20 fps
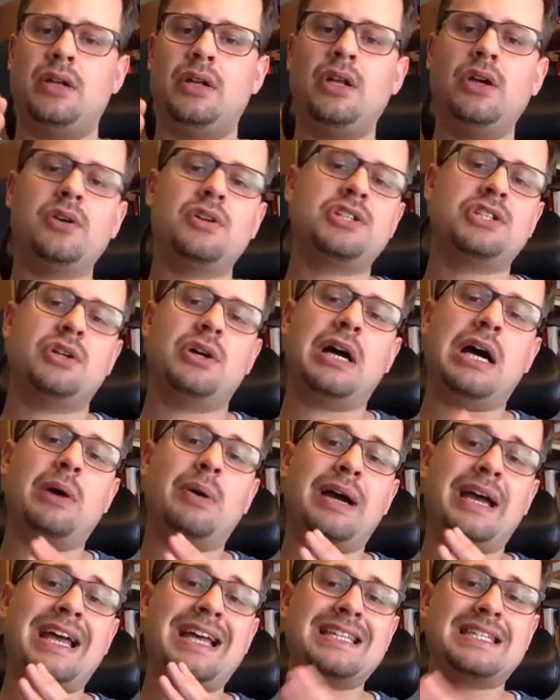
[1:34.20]
look, so
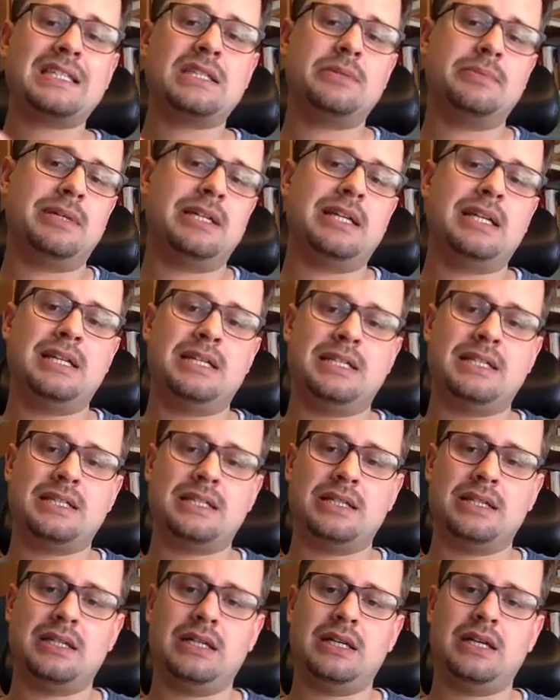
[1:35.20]
our estimate
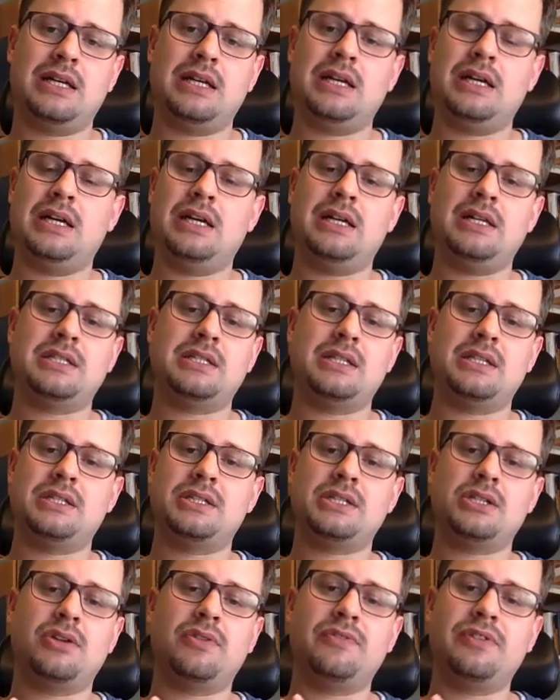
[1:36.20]
is, uh, is,
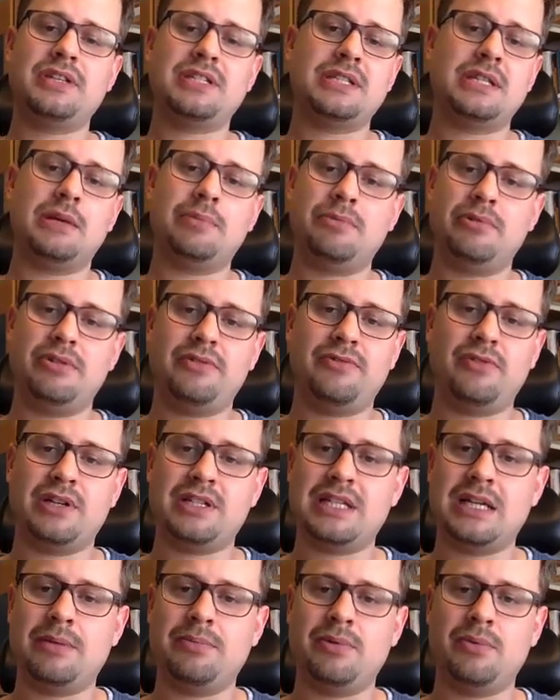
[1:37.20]
is sort of this number. For
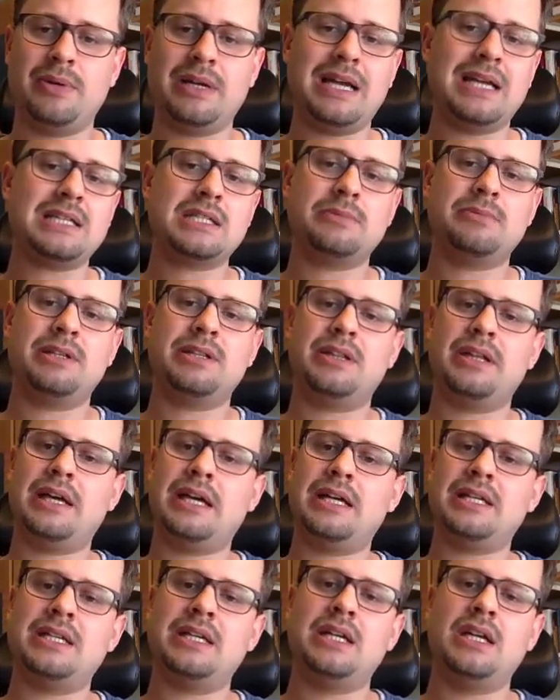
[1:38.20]
example, we estimate
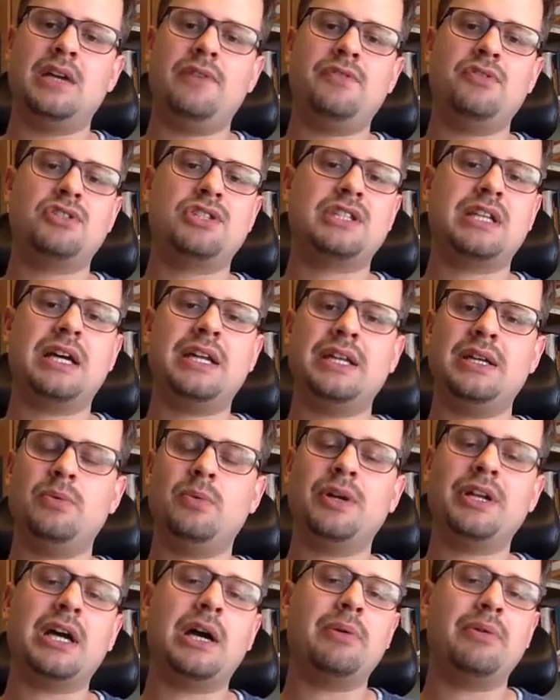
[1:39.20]
that if you study
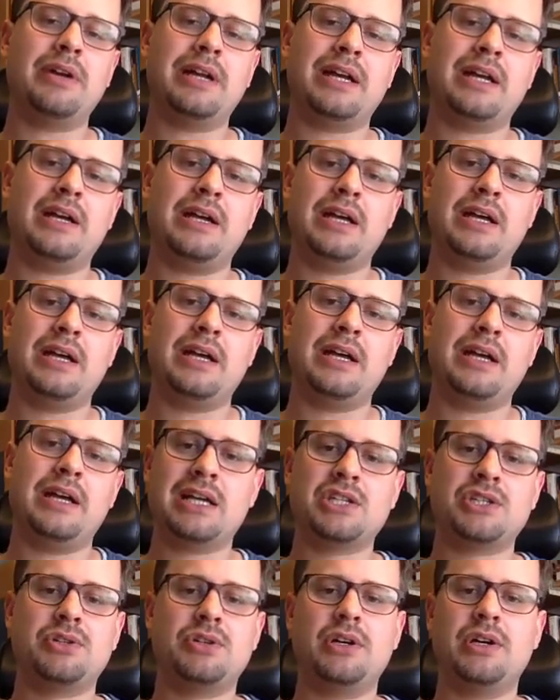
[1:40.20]
one hour um,
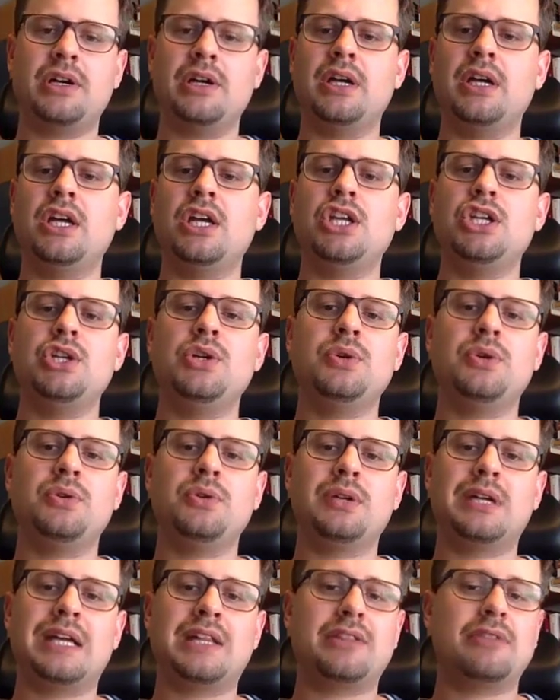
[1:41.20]
extra, you
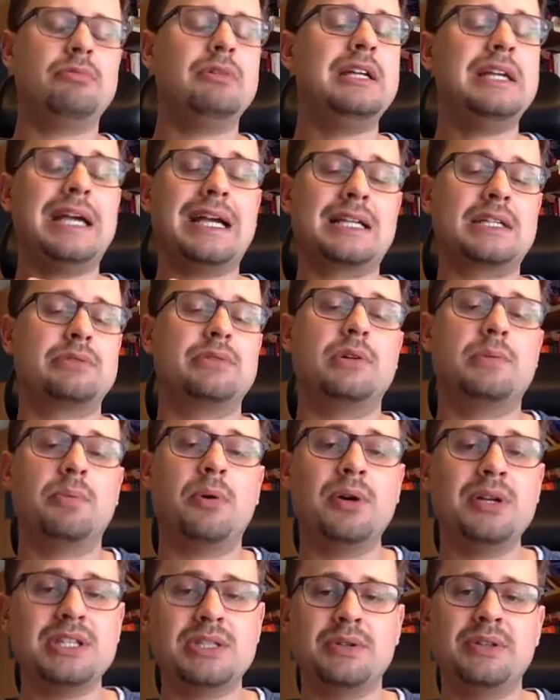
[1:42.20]
get three extra
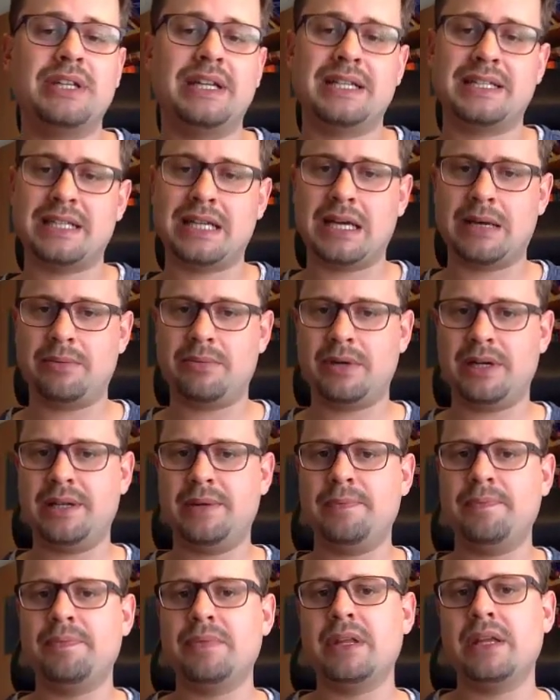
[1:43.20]
points on the exam,
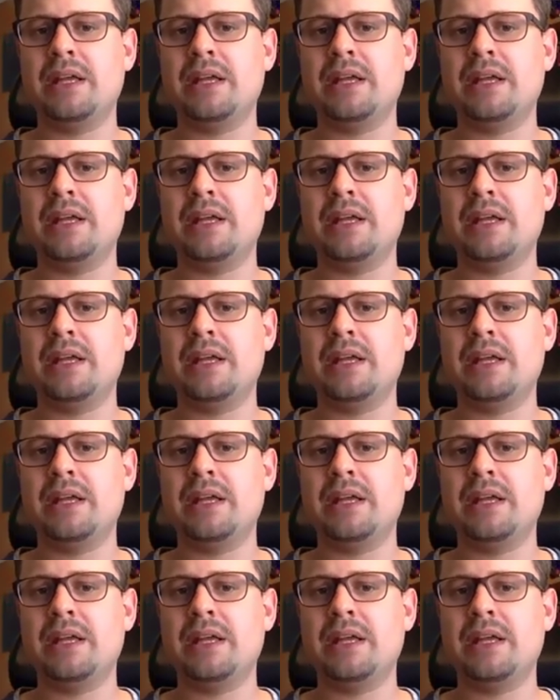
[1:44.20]
right?